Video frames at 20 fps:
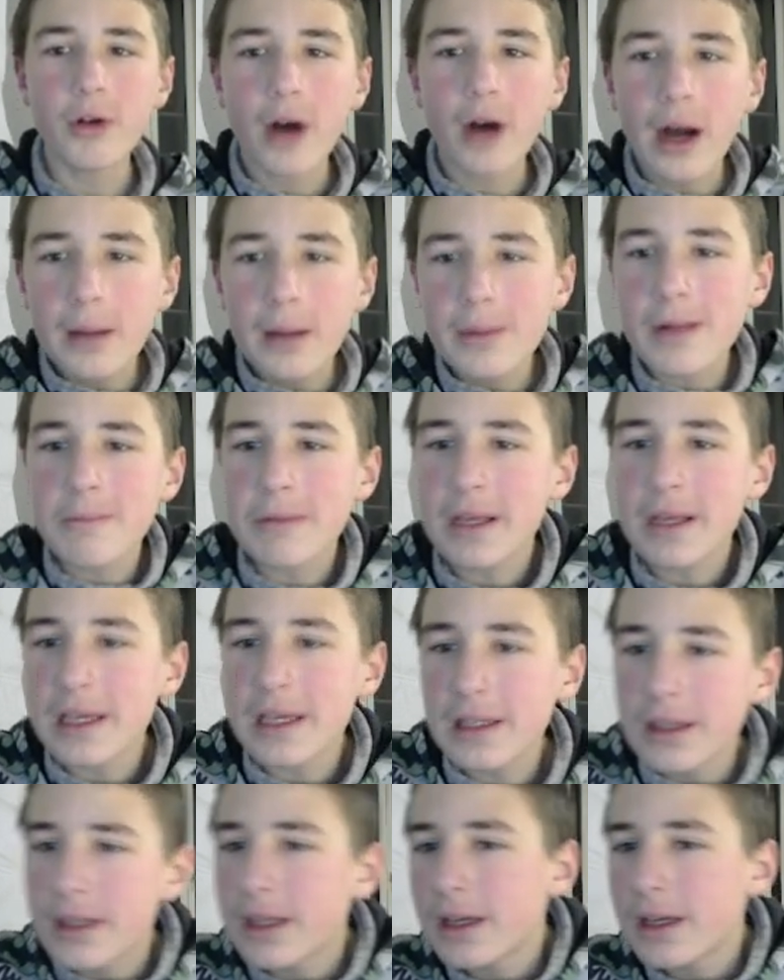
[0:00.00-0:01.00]
I'm not
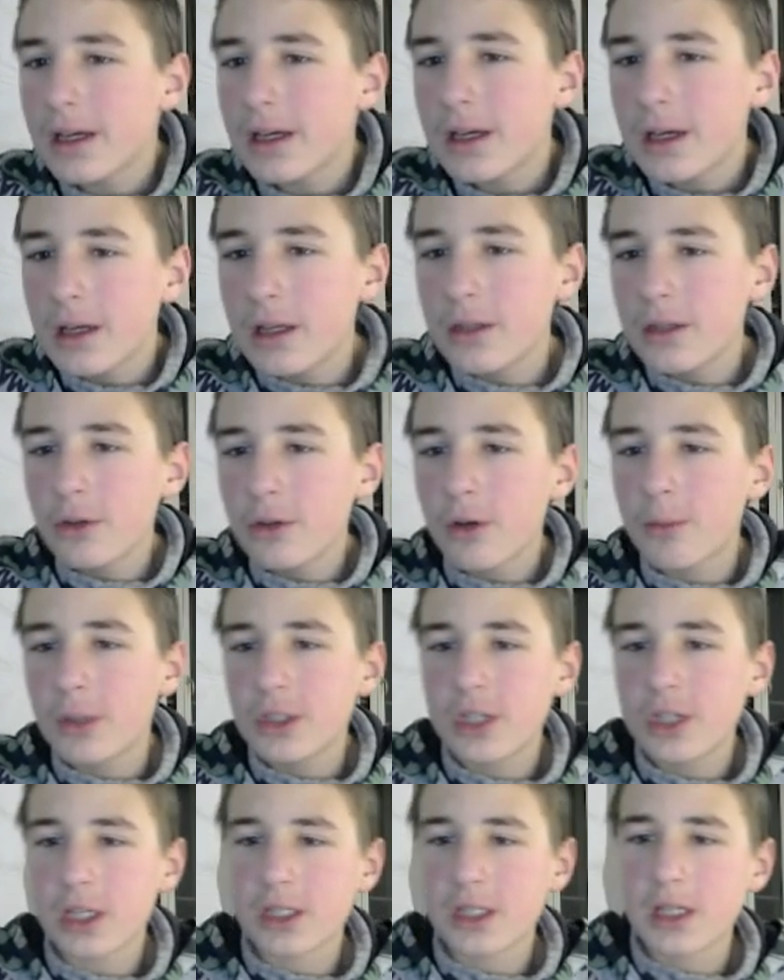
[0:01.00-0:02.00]
playing the normal
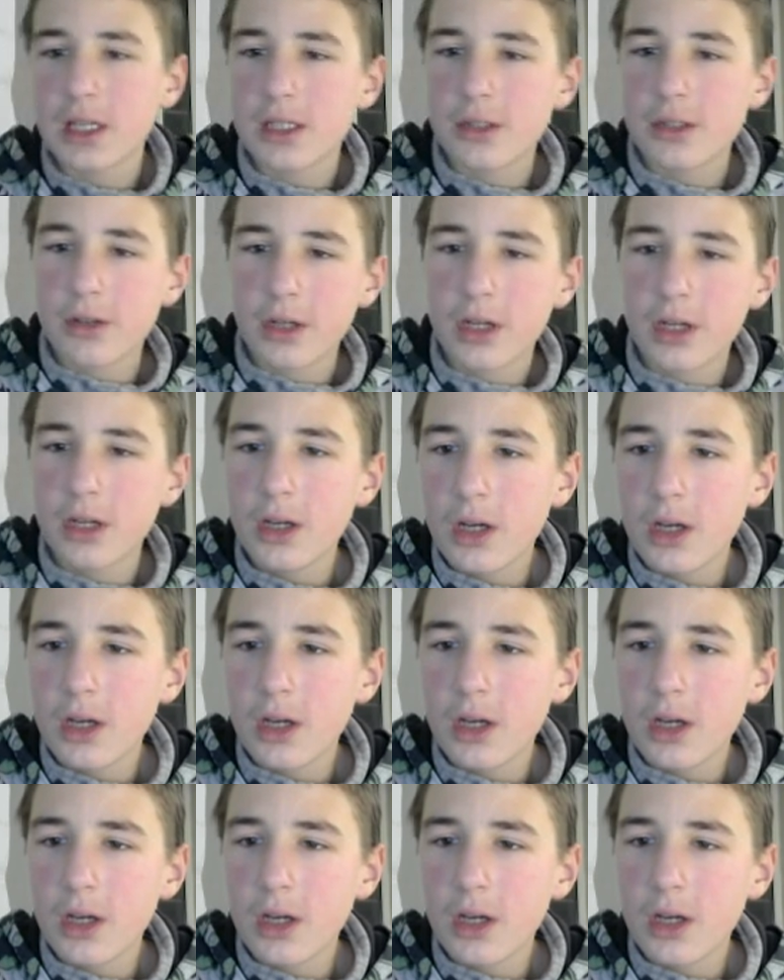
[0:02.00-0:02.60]
chess, guys. Sorry.